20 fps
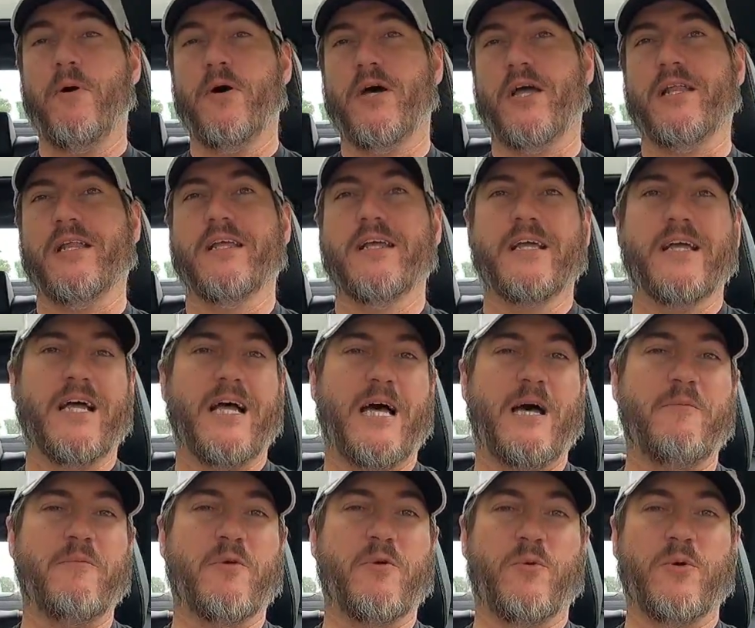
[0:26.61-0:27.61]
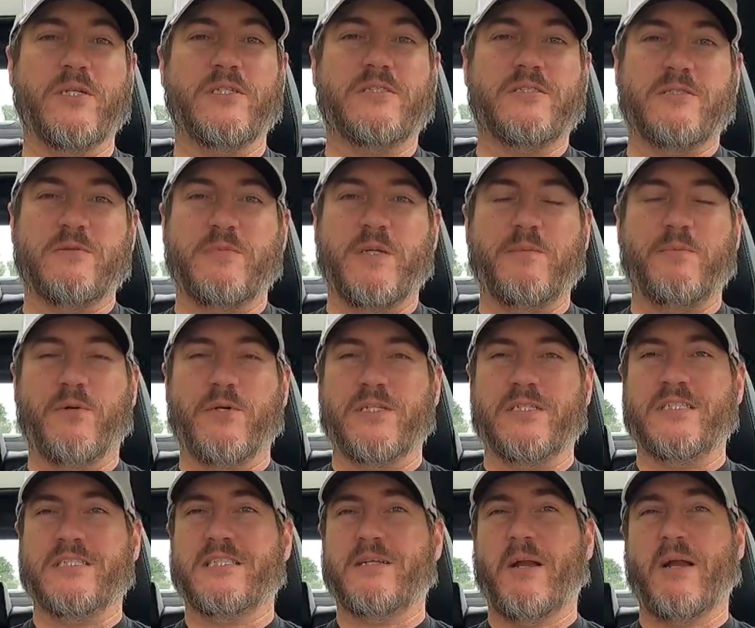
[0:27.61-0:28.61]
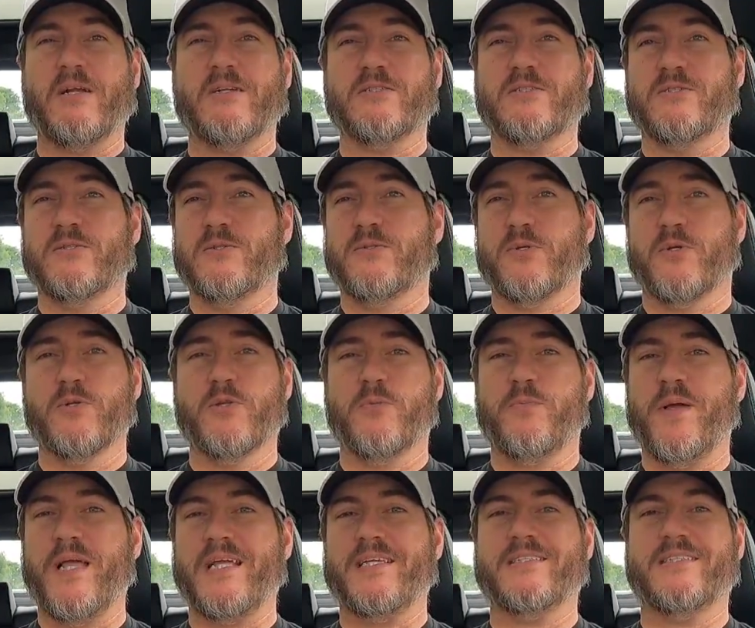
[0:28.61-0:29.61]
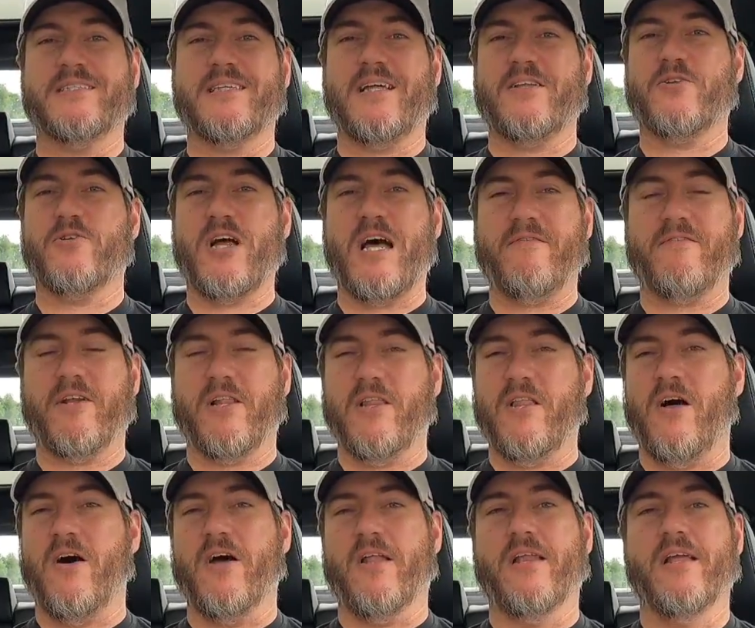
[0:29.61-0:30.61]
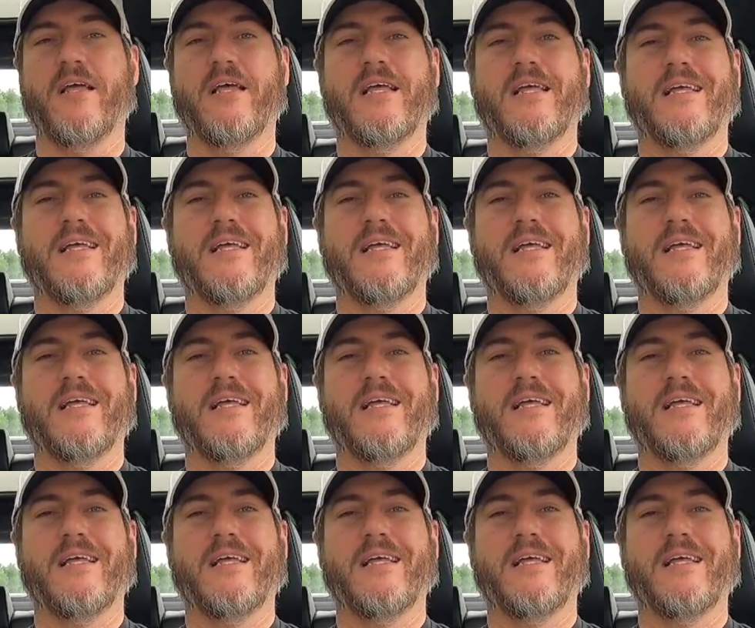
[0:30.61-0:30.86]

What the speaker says: But I'm going to be putting this thing through the paces. I drive it a lot.